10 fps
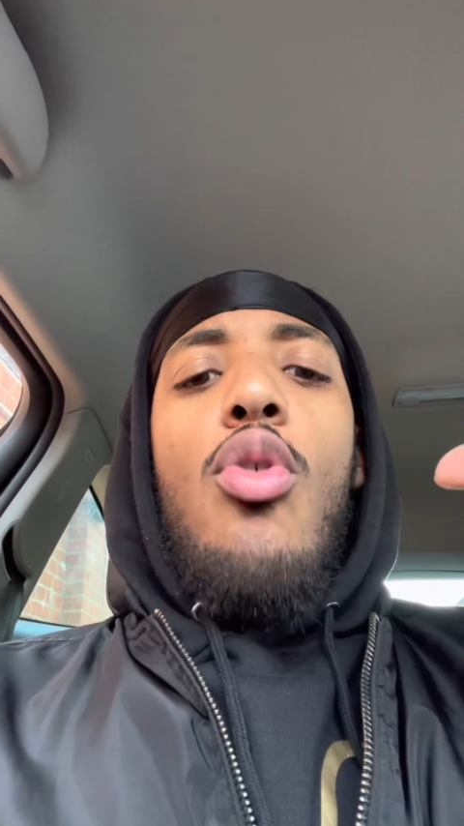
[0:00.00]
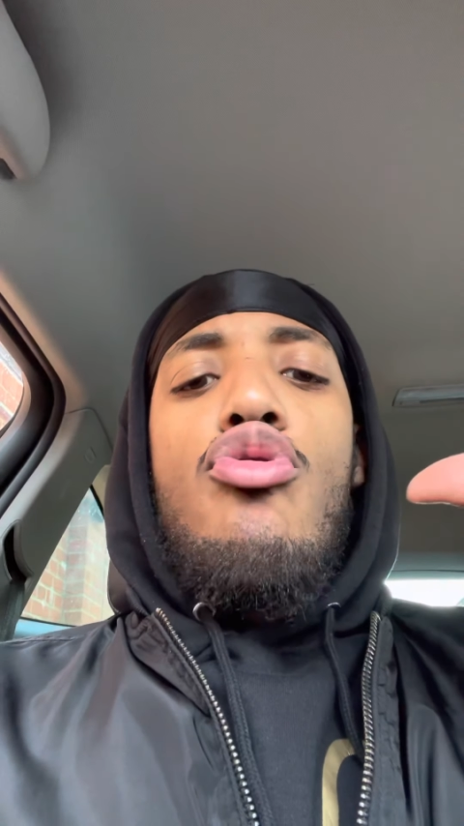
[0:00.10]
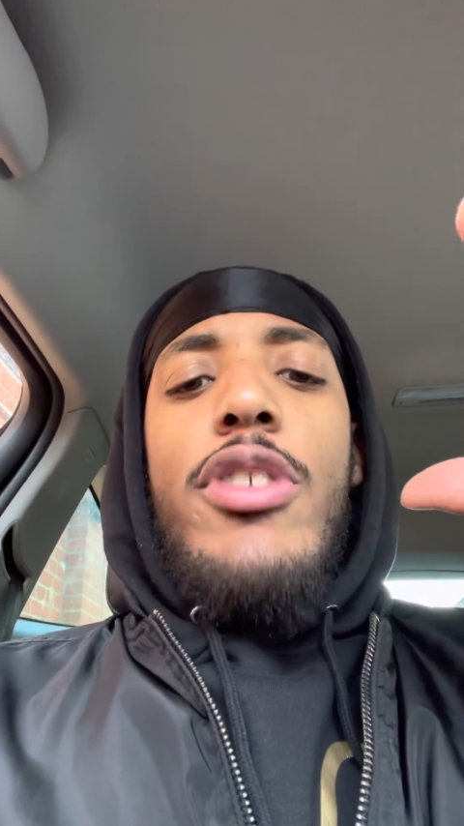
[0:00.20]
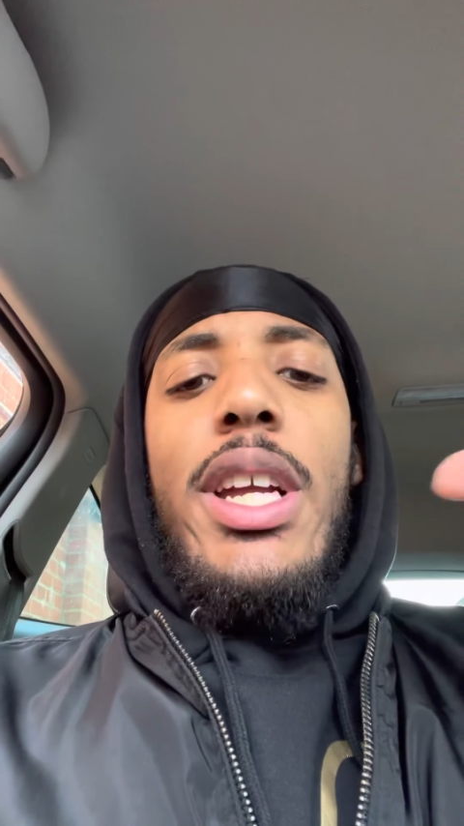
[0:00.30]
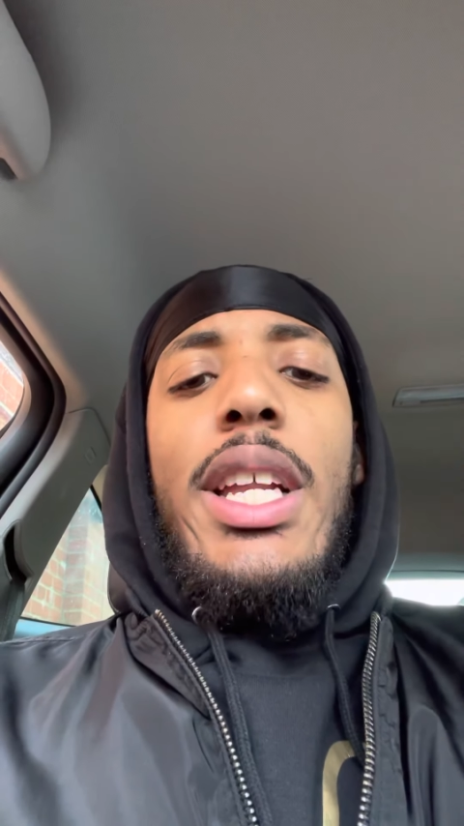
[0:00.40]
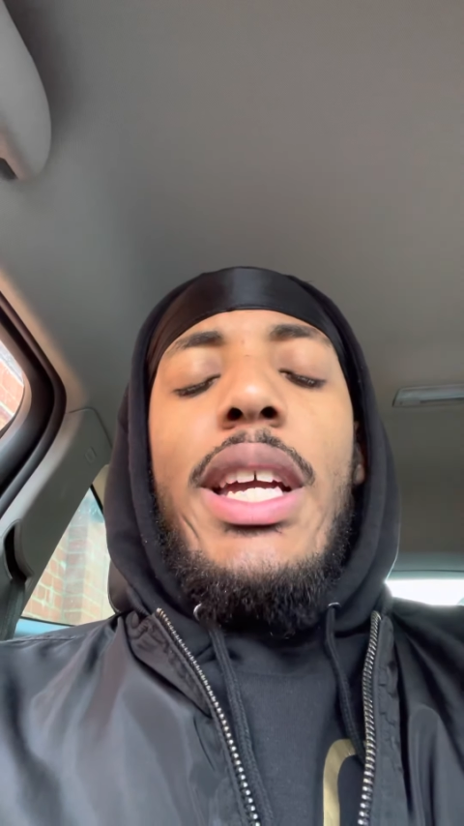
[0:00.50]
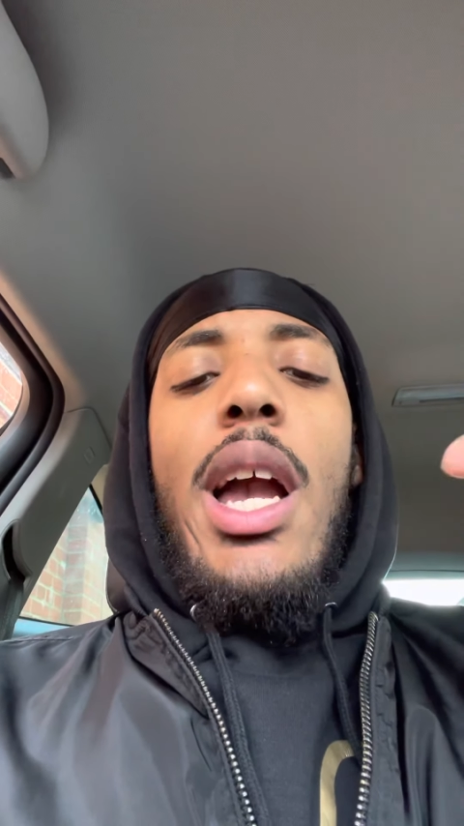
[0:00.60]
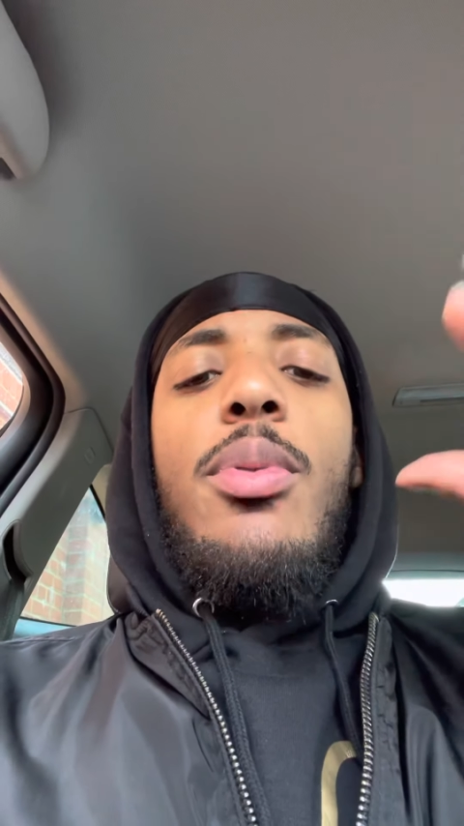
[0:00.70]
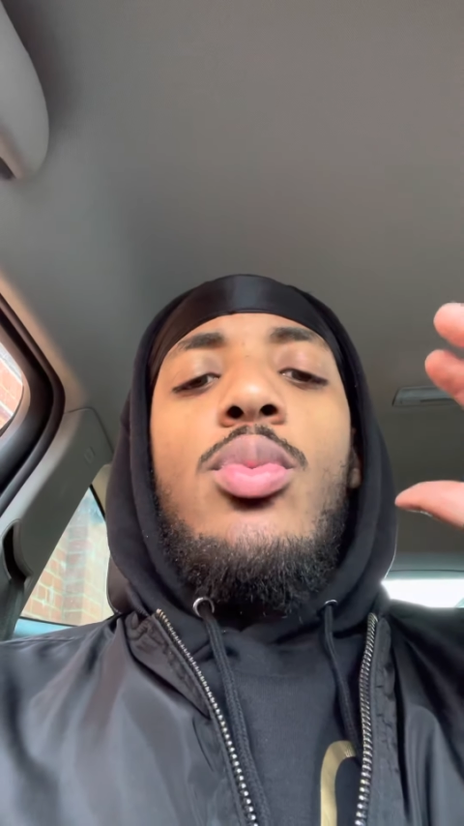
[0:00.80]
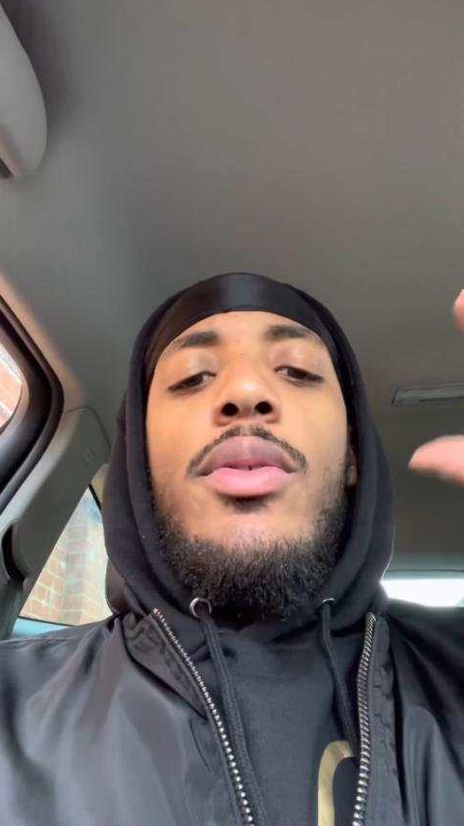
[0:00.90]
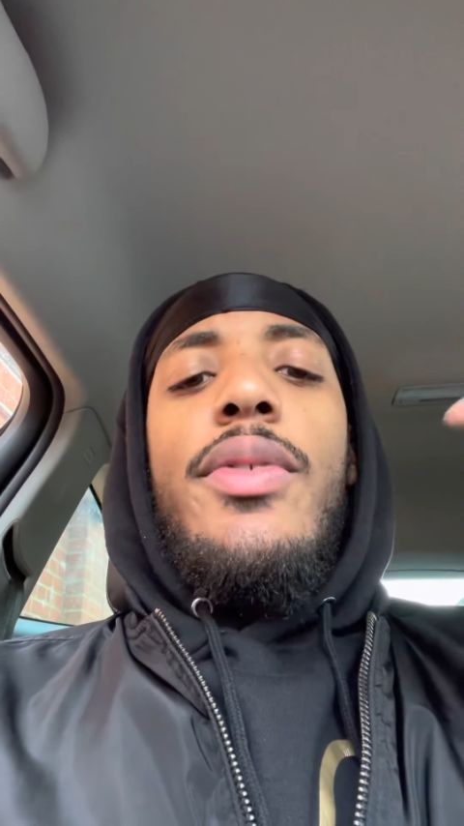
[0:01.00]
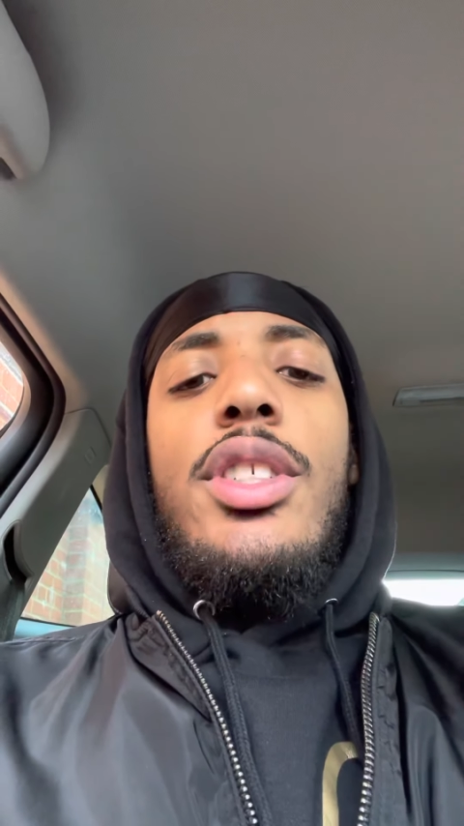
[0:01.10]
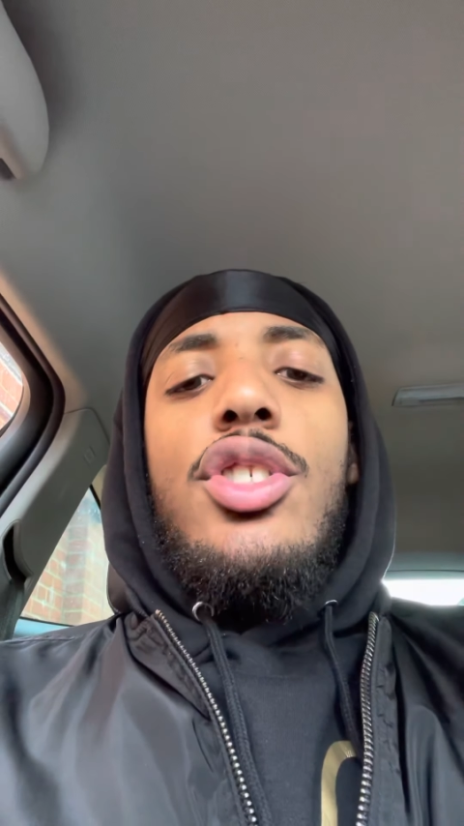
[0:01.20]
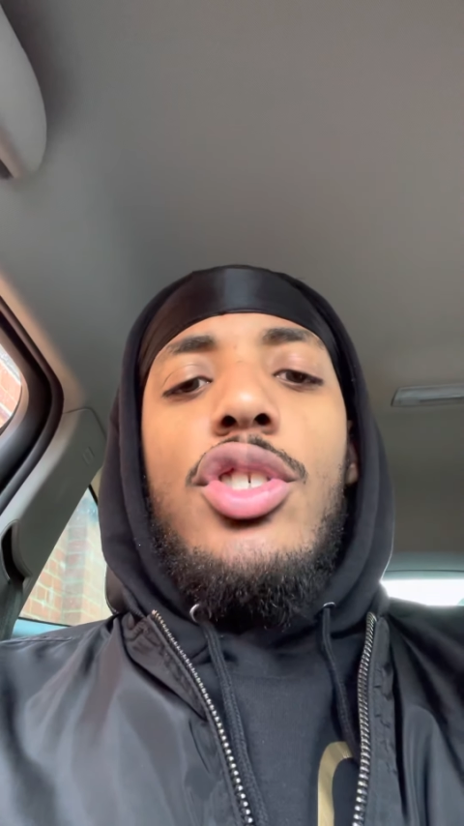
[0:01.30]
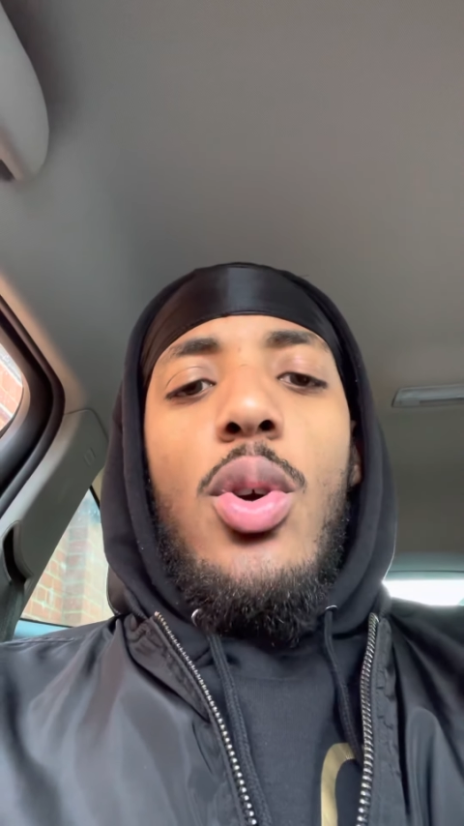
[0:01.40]
really happened
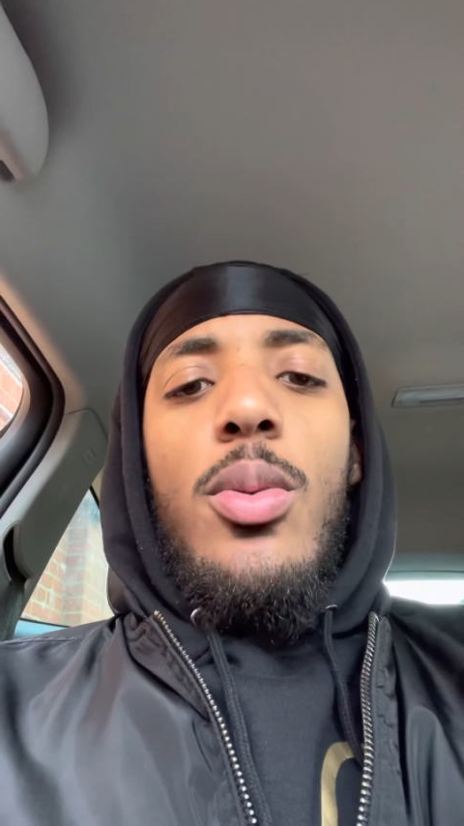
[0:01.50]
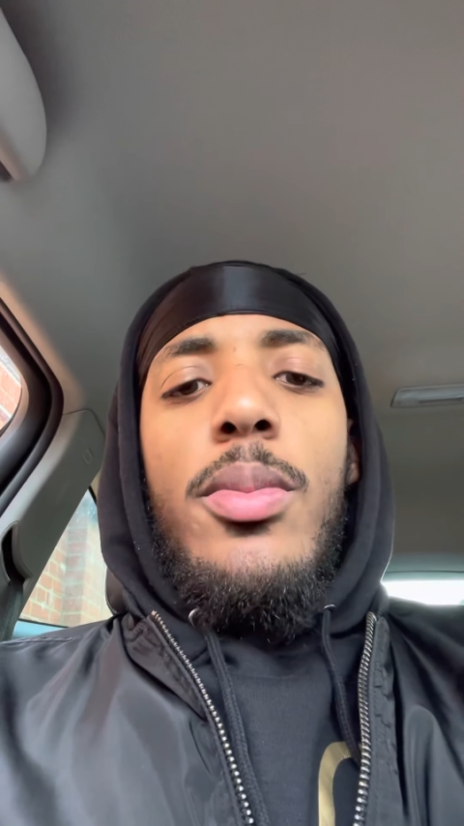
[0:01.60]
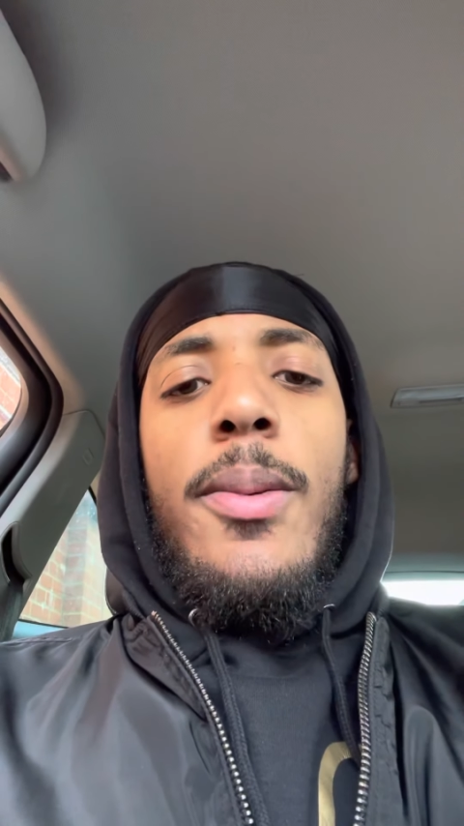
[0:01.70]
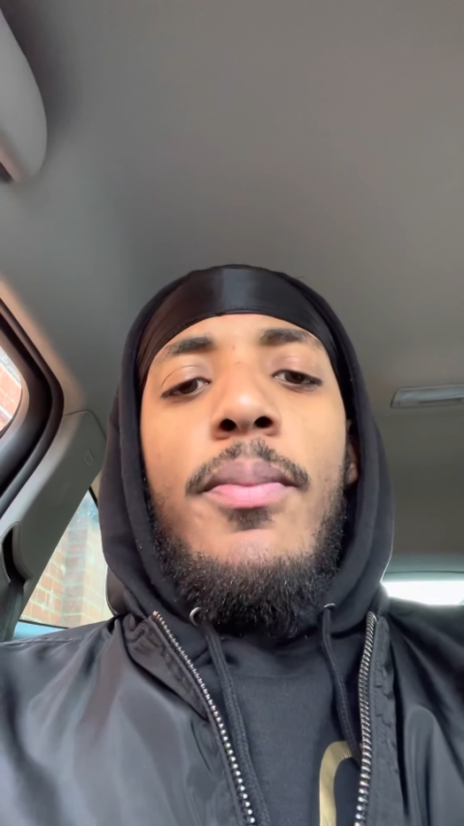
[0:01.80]
within Job.